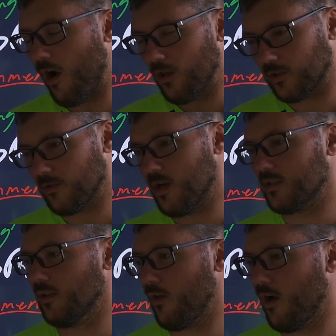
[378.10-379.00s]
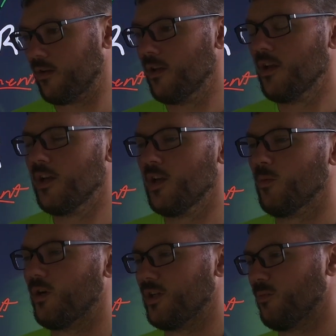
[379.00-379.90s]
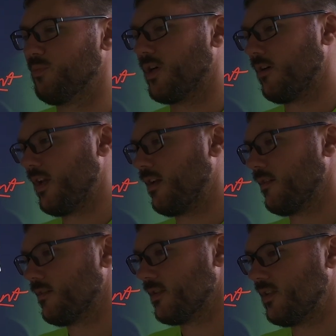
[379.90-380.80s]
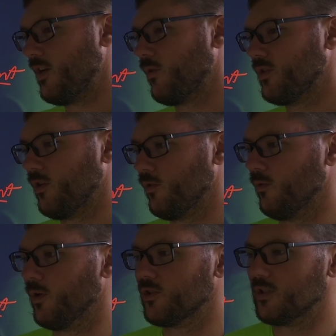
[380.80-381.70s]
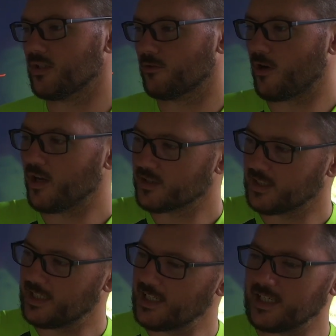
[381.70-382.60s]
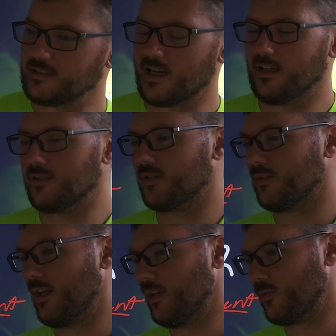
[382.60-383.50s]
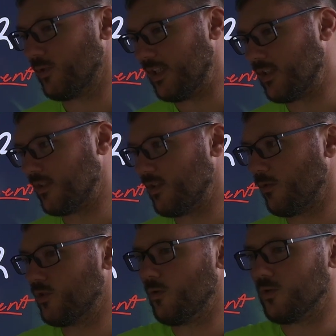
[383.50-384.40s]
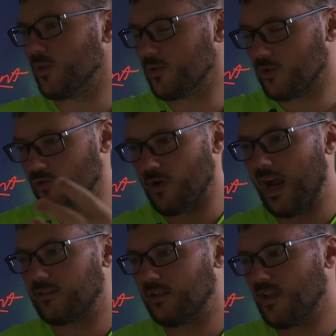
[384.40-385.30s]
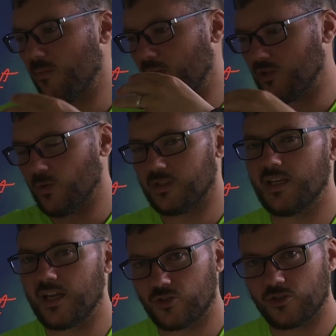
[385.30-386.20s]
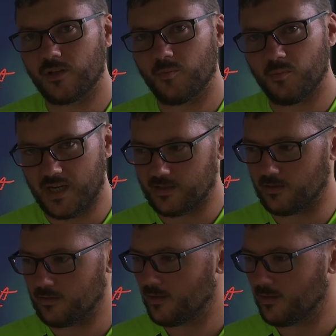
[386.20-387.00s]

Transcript: all across the lawn, but you're burning CO2, which is causing heat, and it's releasing CO2, so it's attracting them into a catch basin.